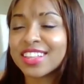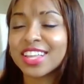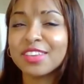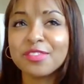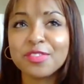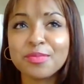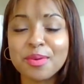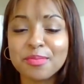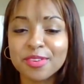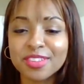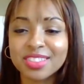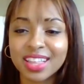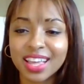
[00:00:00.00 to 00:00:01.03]
Like even for my
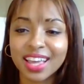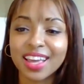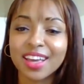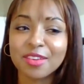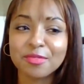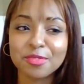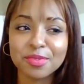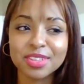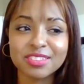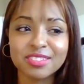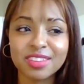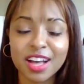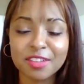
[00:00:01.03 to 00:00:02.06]
birthday, we
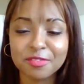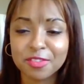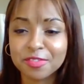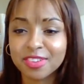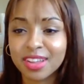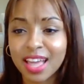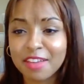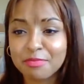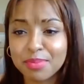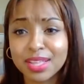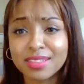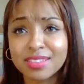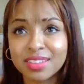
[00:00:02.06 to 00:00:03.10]
went to Han River to have
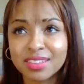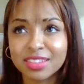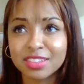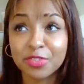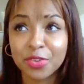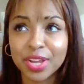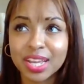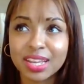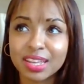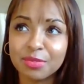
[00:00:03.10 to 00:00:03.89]
pizza and drink,